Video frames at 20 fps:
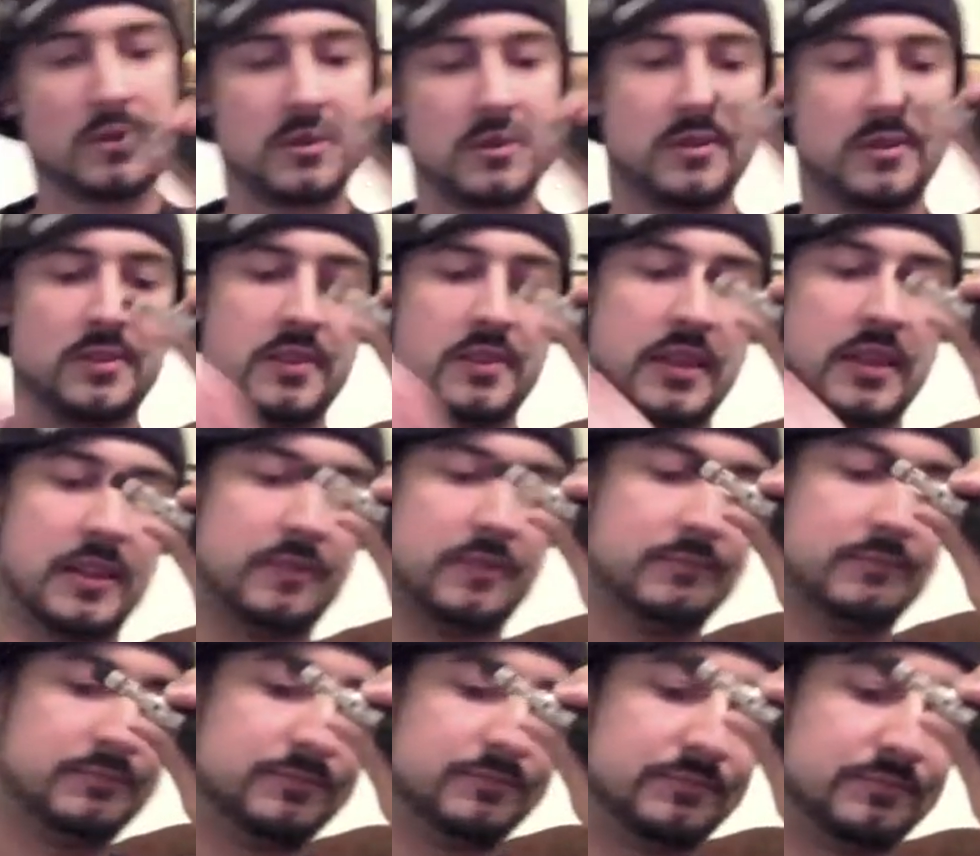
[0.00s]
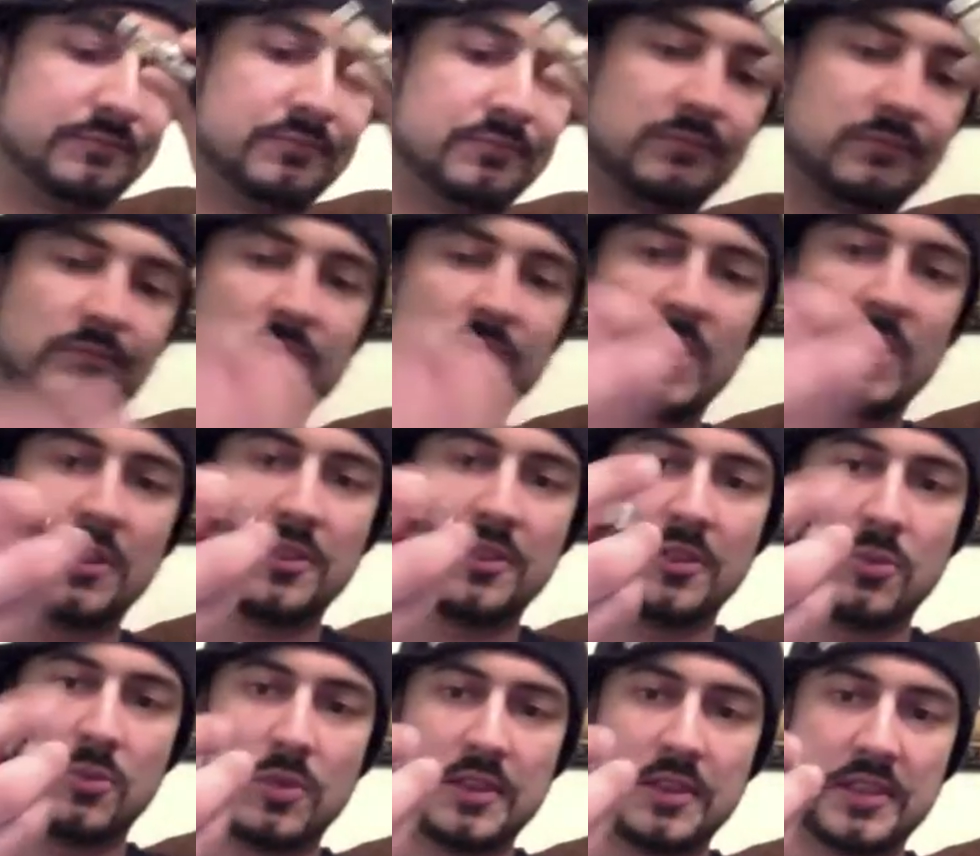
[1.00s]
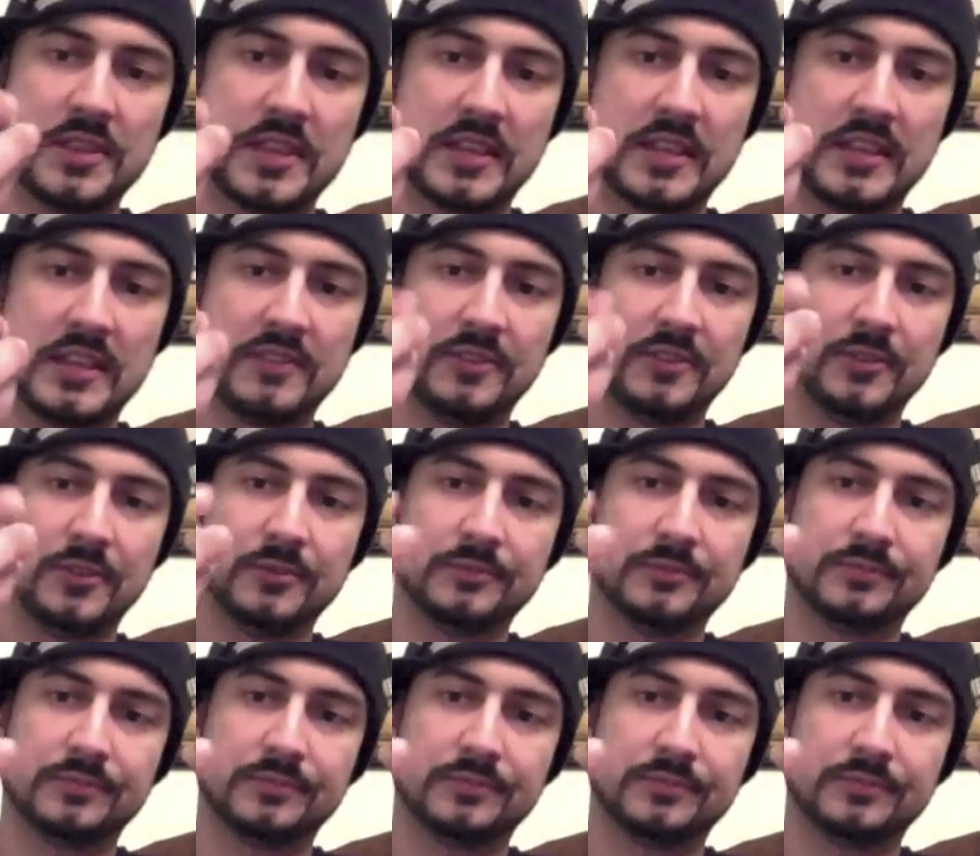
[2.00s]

than the one that they give you.